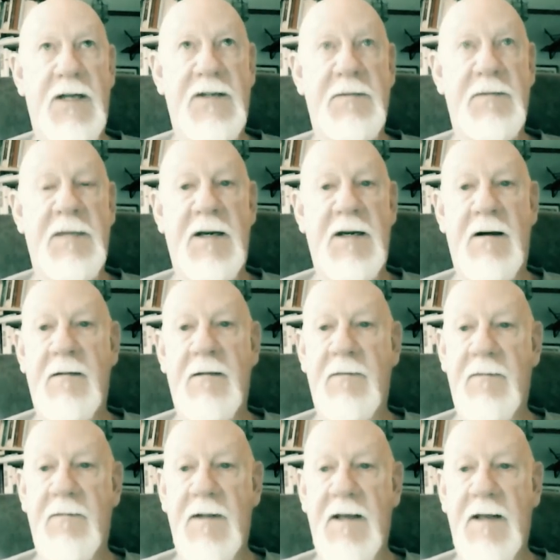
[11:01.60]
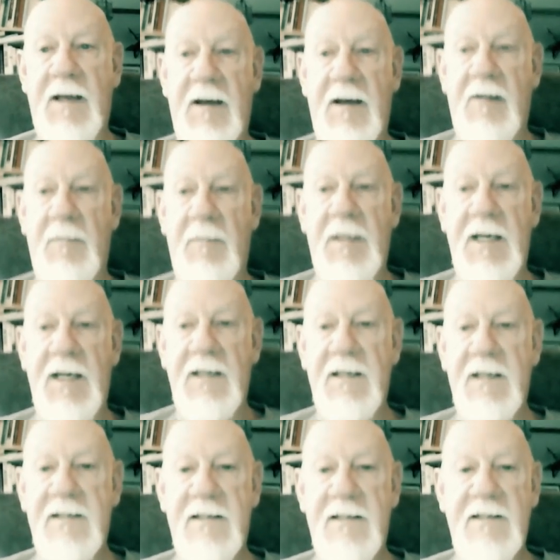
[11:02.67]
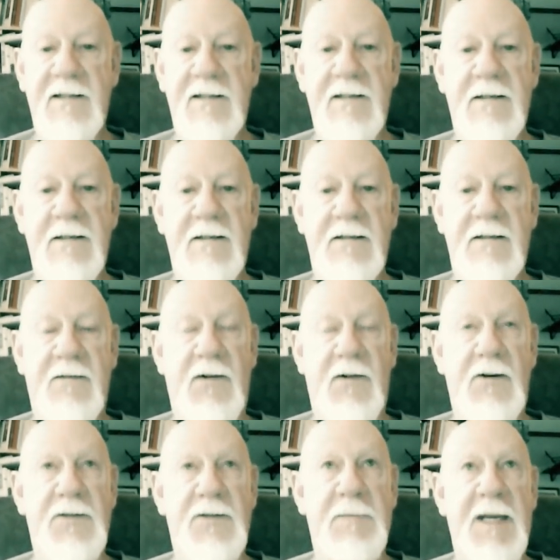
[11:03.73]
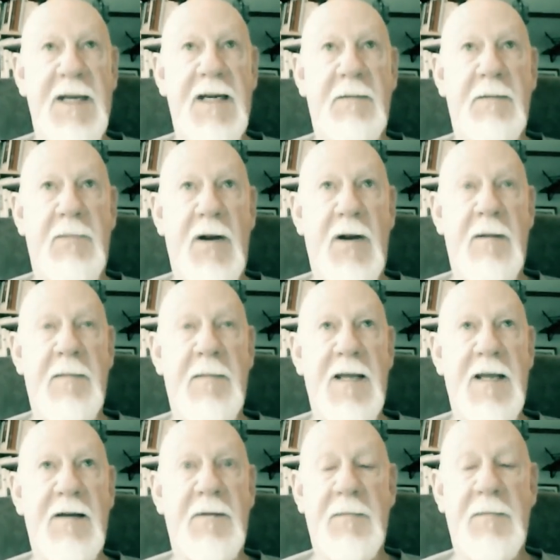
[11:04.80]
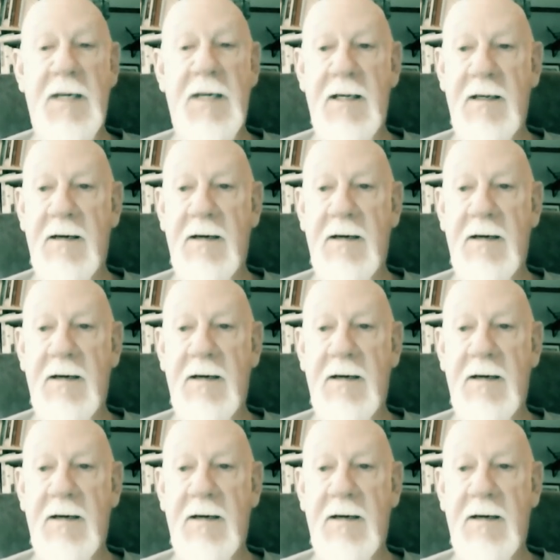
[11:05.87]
them in our meetings. First meeting probably going to be